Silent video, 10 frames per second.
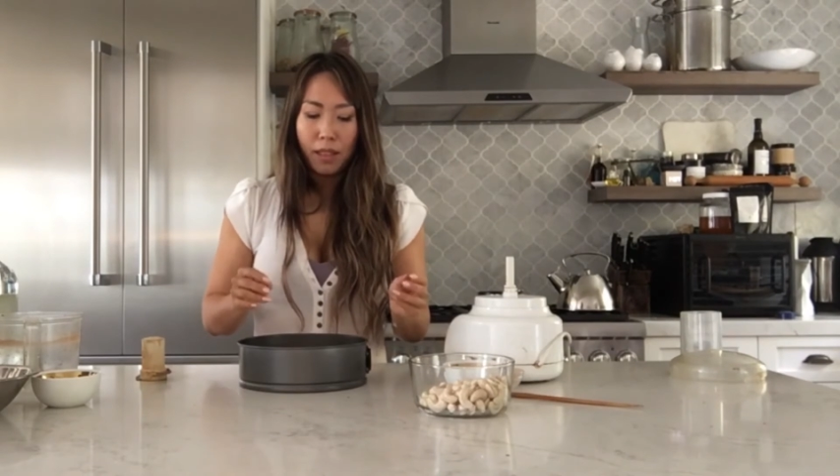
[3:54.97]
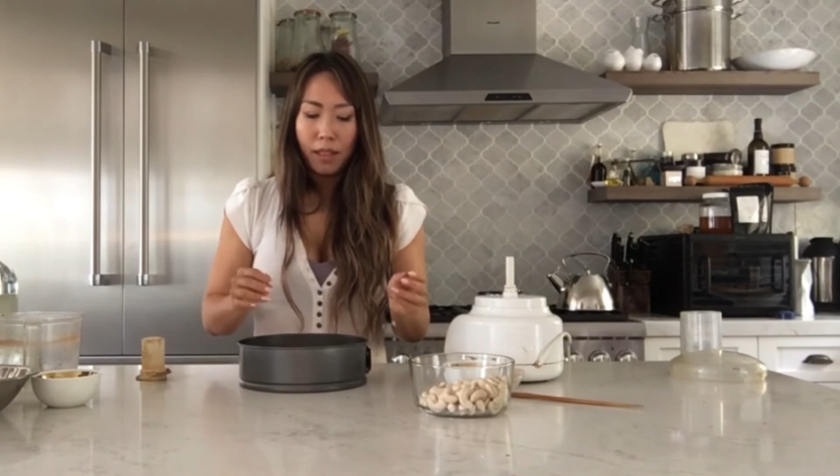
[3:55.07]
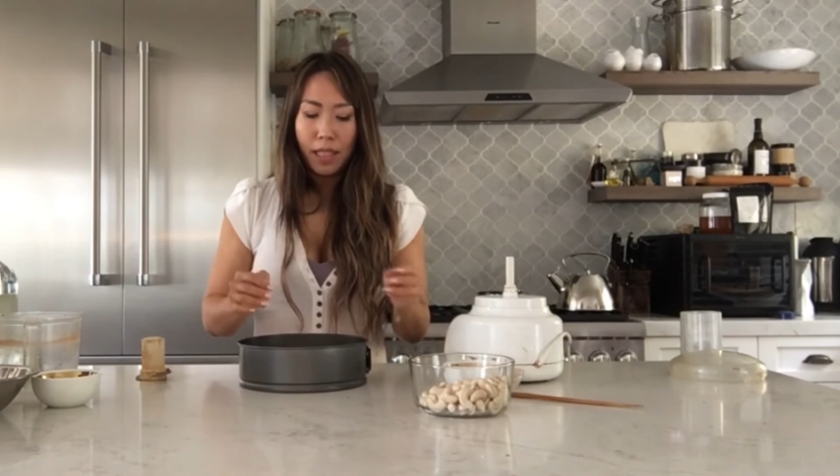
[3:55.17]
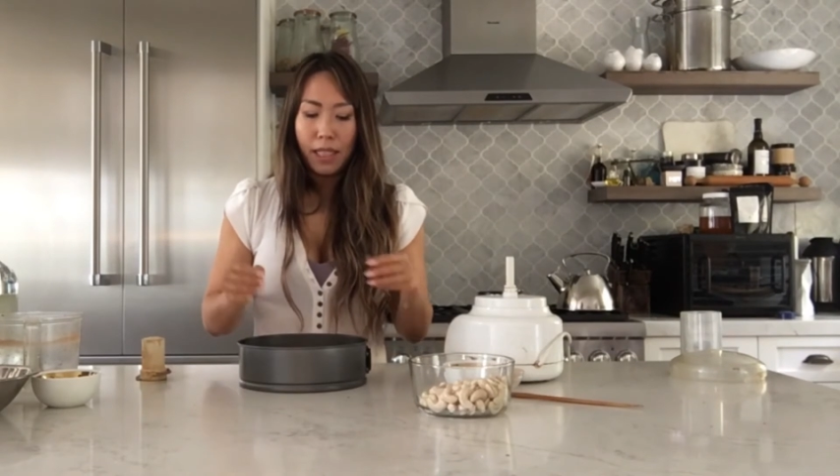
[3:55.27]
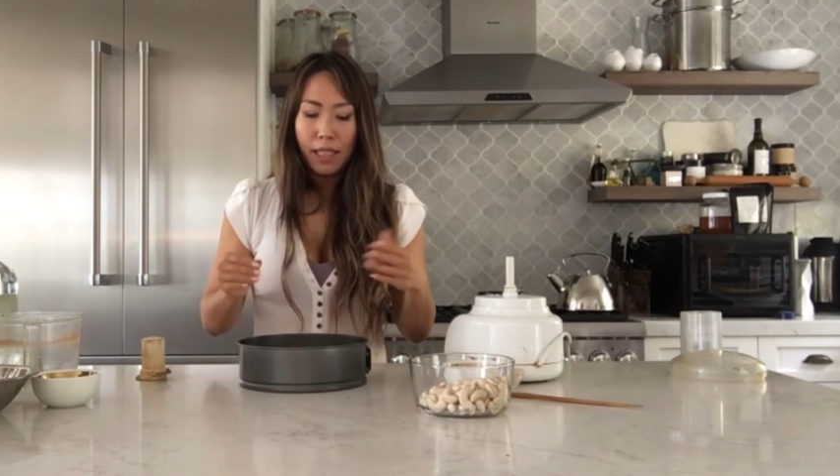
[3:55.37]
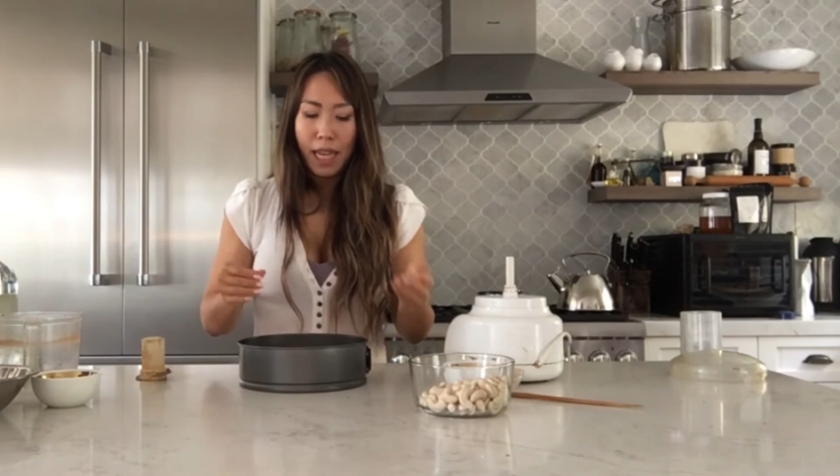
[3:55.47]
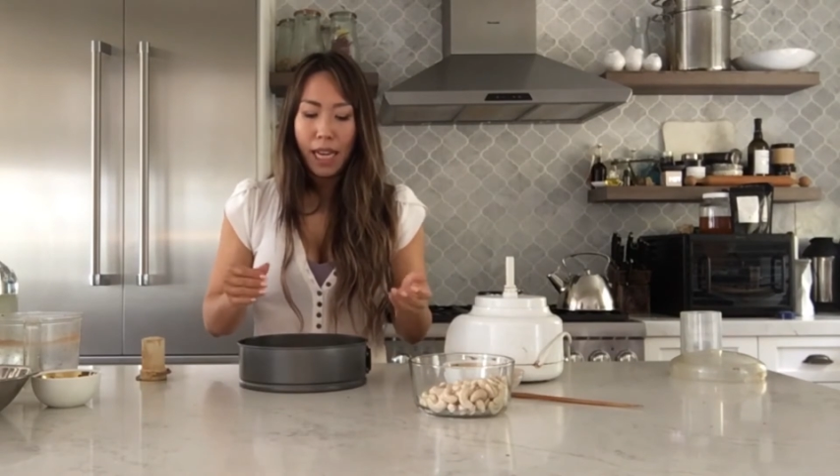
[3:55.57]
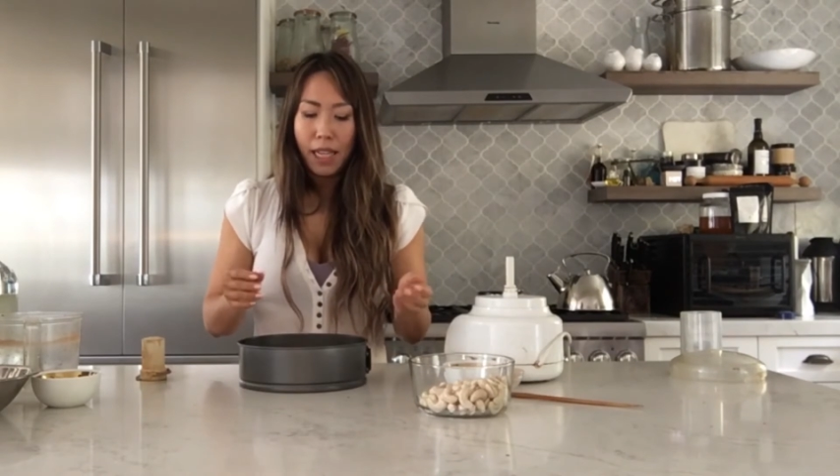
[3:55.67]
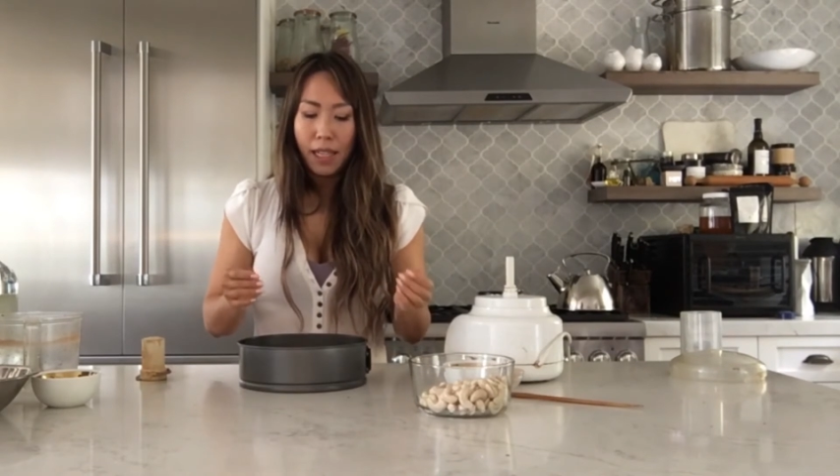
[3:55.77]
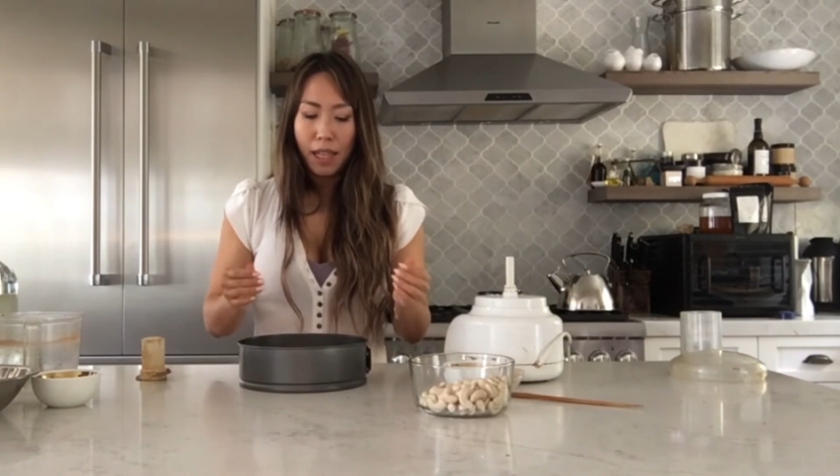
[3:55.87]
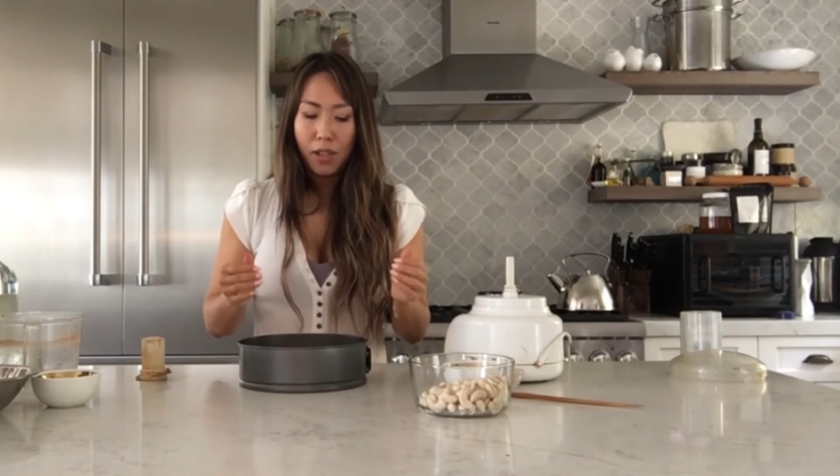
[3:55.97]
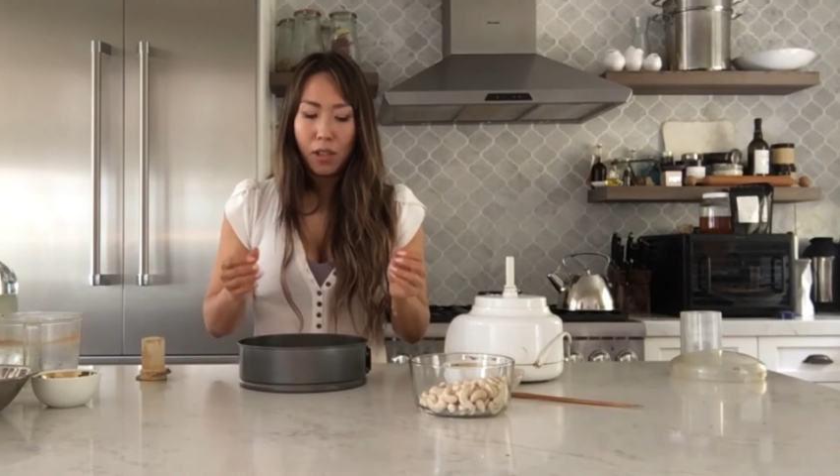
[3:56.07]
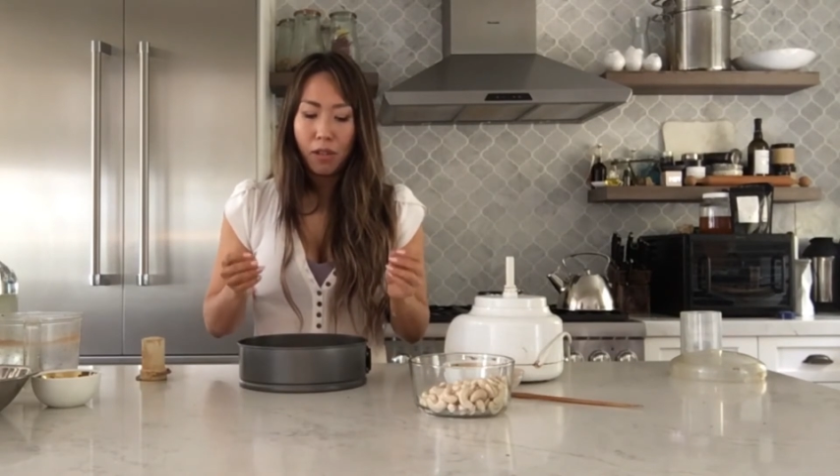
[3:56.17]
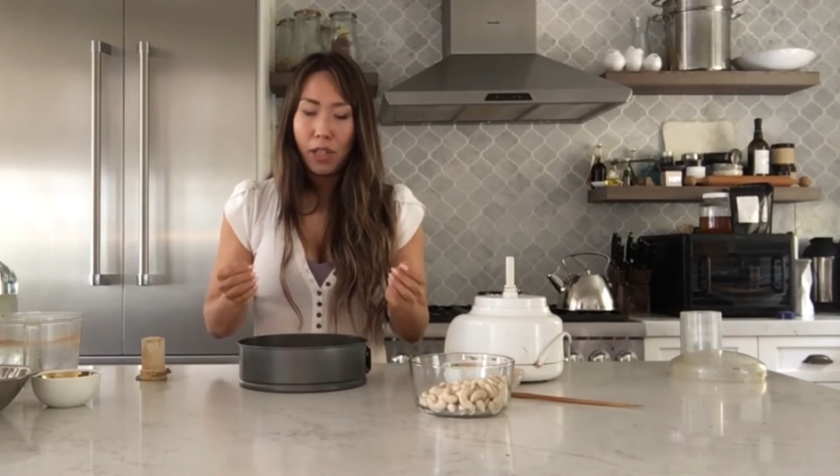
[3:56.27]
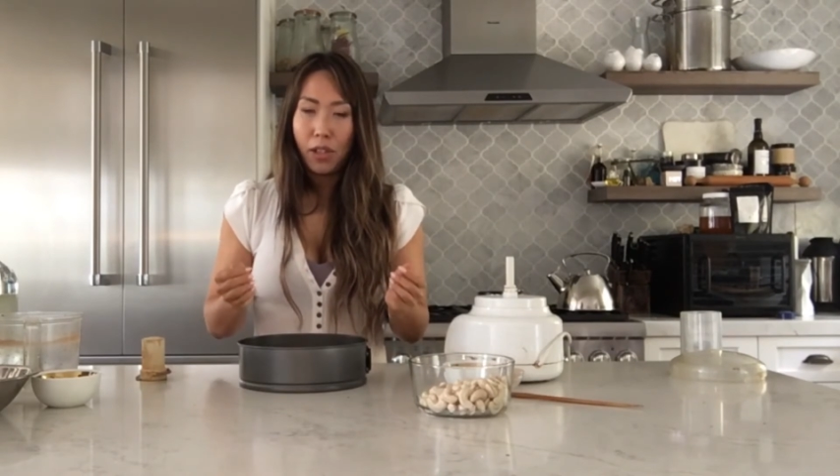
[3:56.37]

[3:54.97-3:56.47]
the date is going